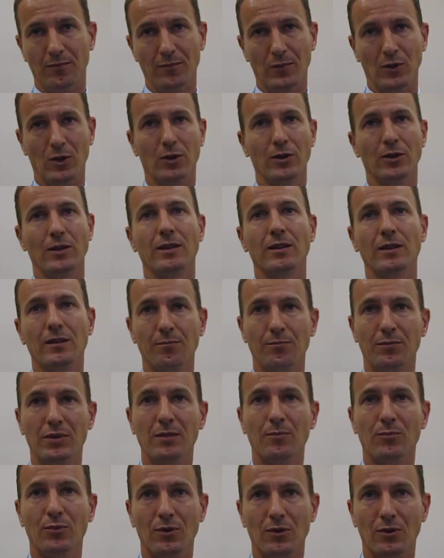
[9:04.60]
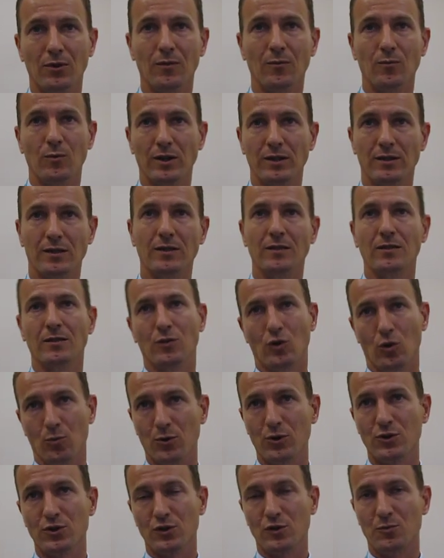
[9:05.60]
learning people what
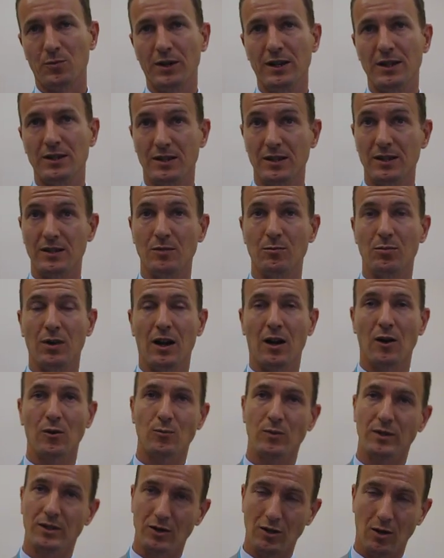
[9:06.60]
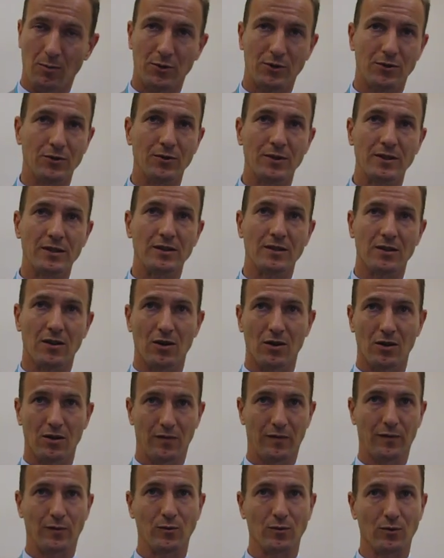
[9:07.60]
commercial space is about, what the opportunities
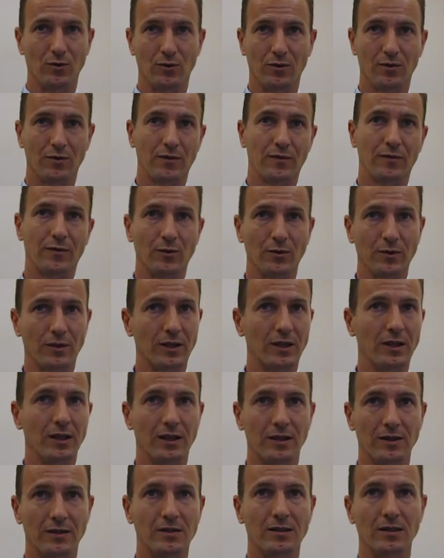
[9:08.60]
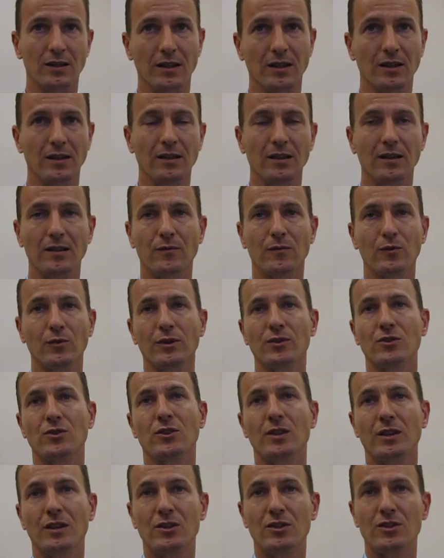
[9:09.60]
are for, for the kids and, and for
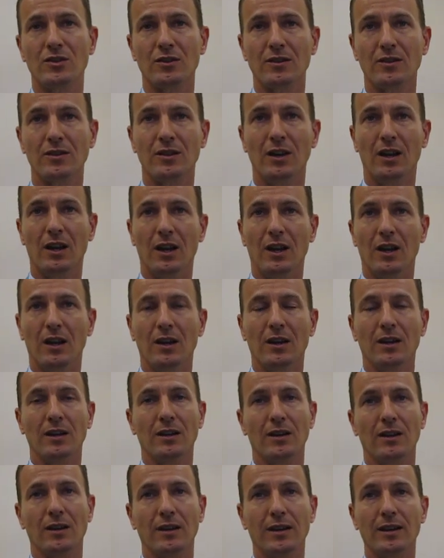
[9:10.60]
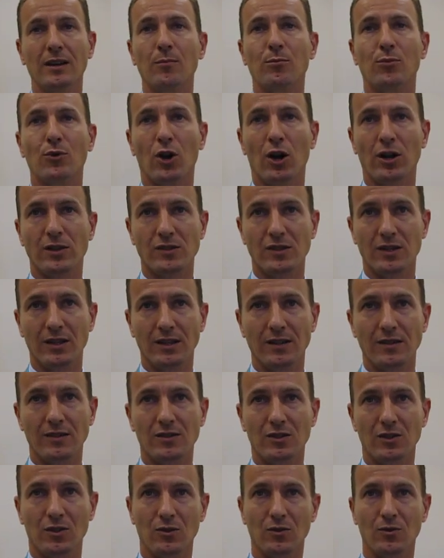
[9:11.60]
education uh, in a broad
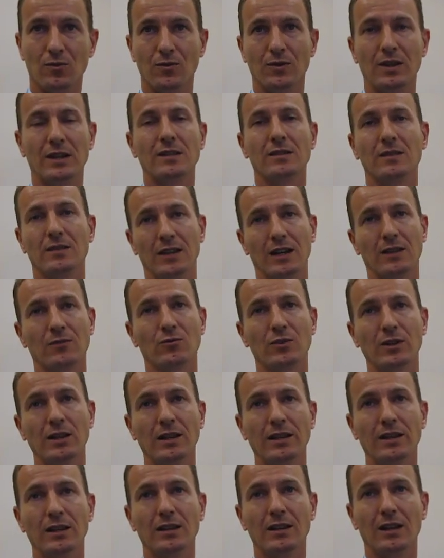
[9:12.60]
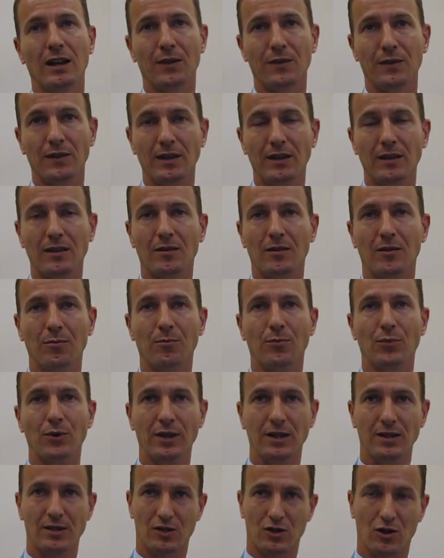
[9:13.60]
sense. So that, that really, I think,
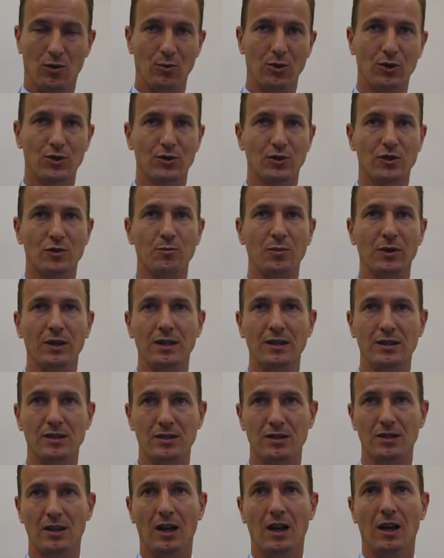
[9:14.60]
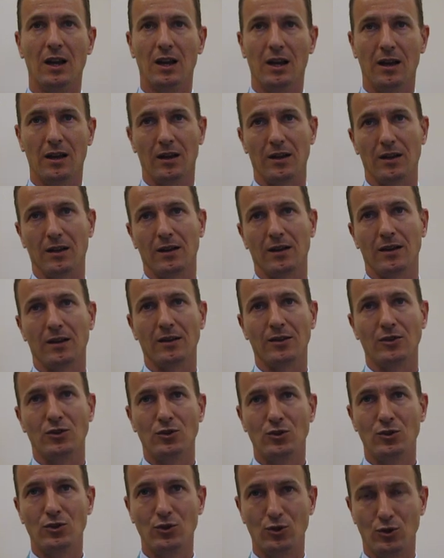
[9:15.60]
brings commercial space uh,
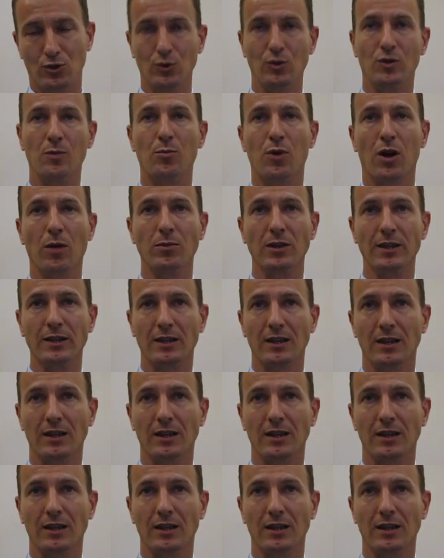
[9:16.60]
to the public.